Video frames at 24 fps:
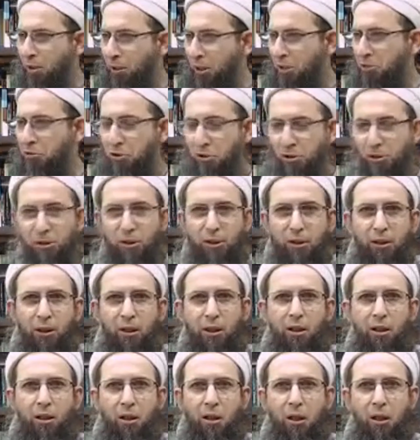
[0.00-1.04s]
consider
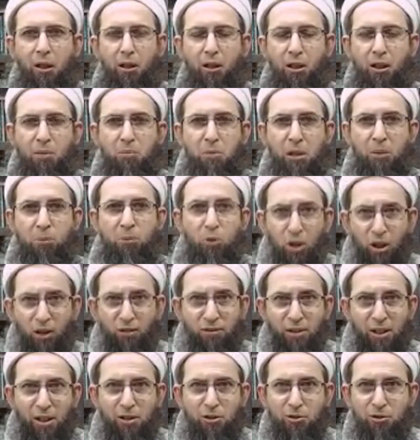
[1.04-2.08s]
Amir
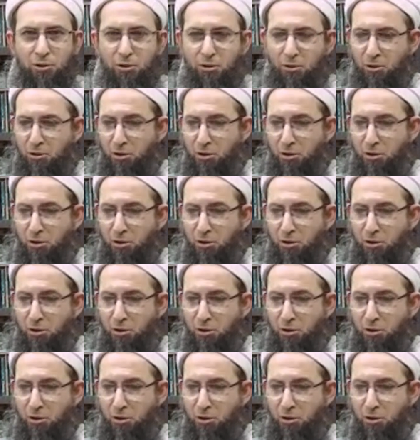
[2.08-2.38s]
Muawiyah's